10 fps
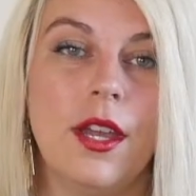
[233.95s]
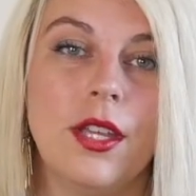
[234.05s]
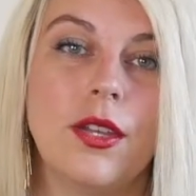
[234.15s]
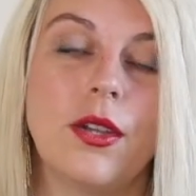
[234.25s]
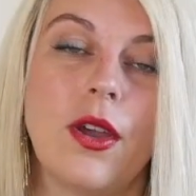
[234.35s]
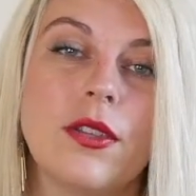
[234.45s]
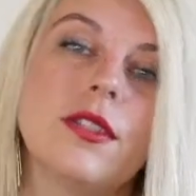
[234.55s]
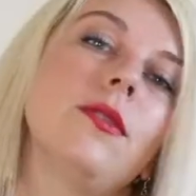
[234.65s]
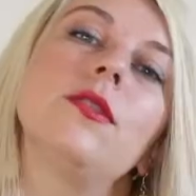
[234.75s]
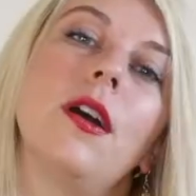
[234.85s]
You can
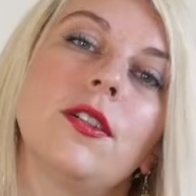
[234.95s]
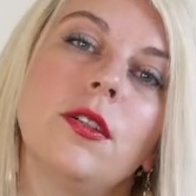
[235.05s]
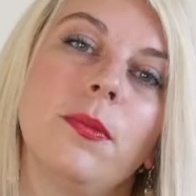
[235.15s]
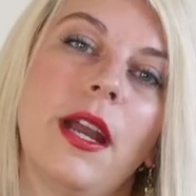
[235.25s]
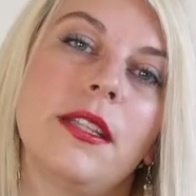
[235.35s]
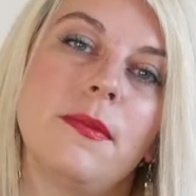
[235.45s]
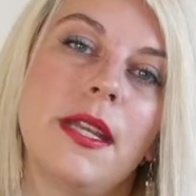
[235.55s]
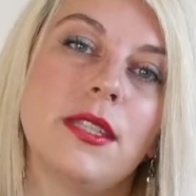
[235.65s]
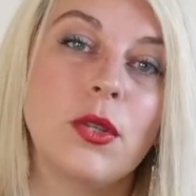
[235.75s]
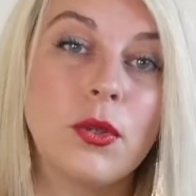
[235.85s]
also talk to your
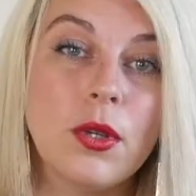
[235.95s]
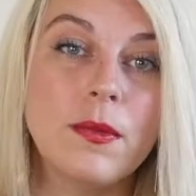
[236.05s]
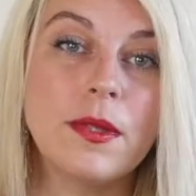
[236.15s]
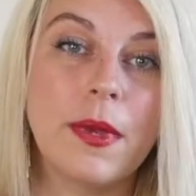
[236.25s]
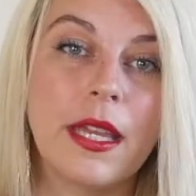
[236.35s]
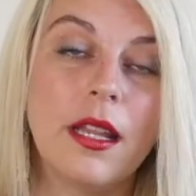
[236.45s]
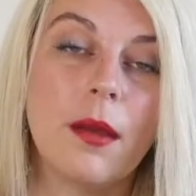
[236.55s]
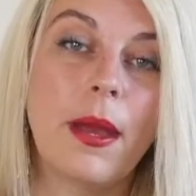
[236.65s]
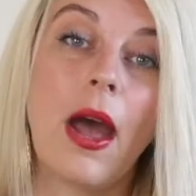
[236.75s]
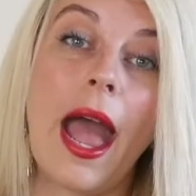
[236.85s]
bridesmaids and groomsmen
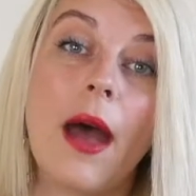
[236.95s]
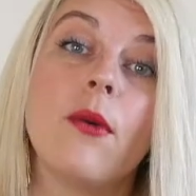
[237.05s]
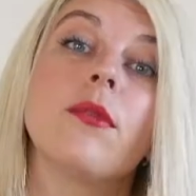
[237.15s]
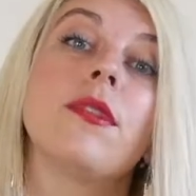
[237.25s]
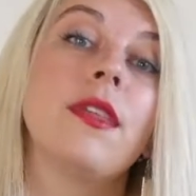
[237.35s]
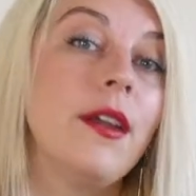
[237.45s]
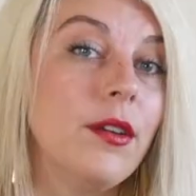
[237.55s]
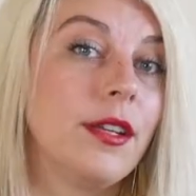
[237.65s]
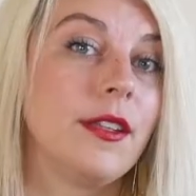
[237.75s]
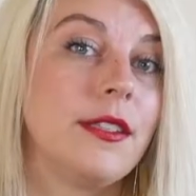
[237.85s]
about how
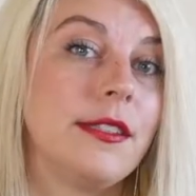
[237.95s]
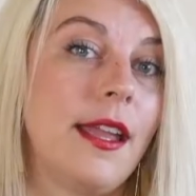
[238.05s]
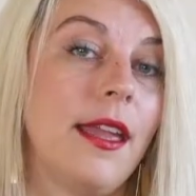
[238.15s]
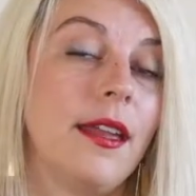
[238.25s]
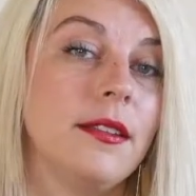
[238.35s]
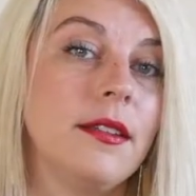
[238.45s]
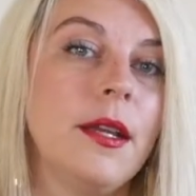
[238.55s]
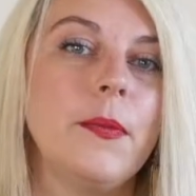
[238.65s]
they're going to stand.